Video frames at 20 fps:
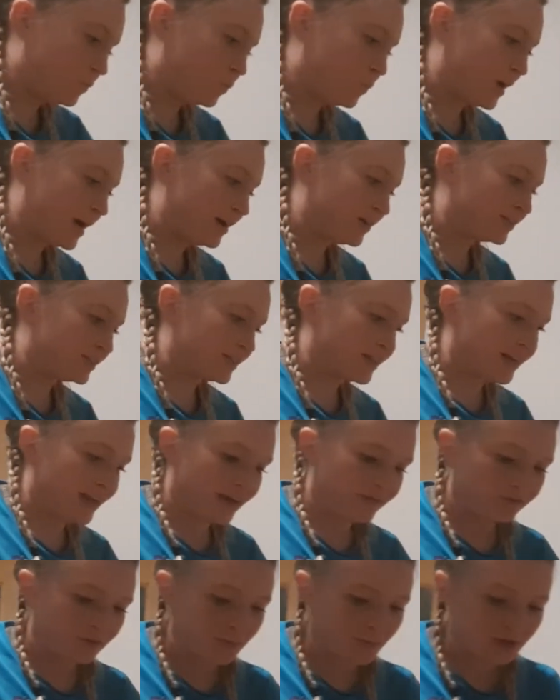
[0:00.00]
Well done
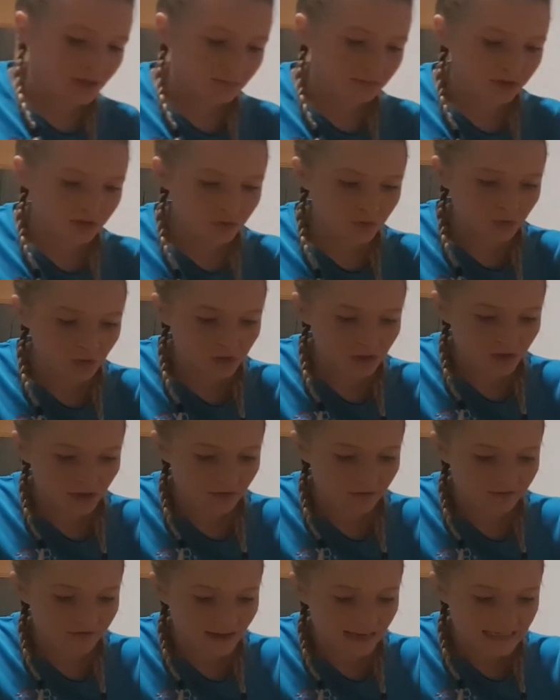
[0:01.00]
everybody, I'm sure you're doing a
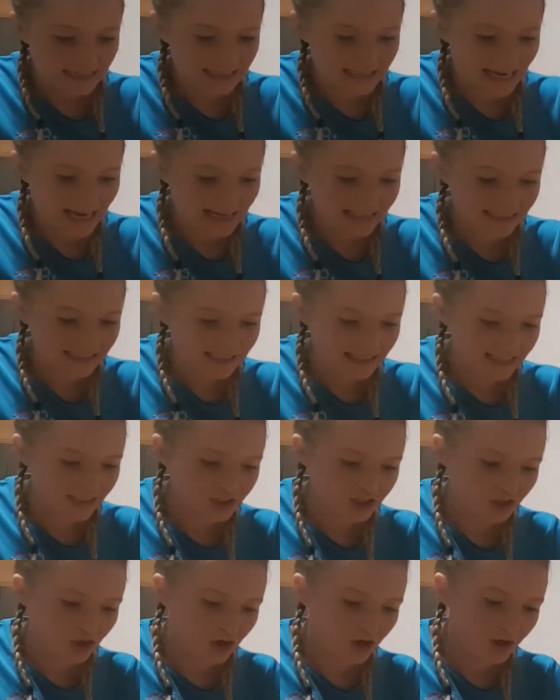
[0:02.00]
fantastic
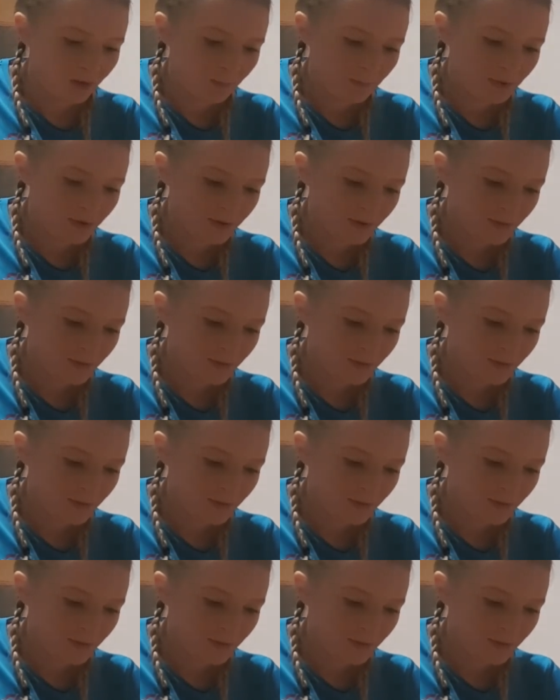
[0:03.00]
job.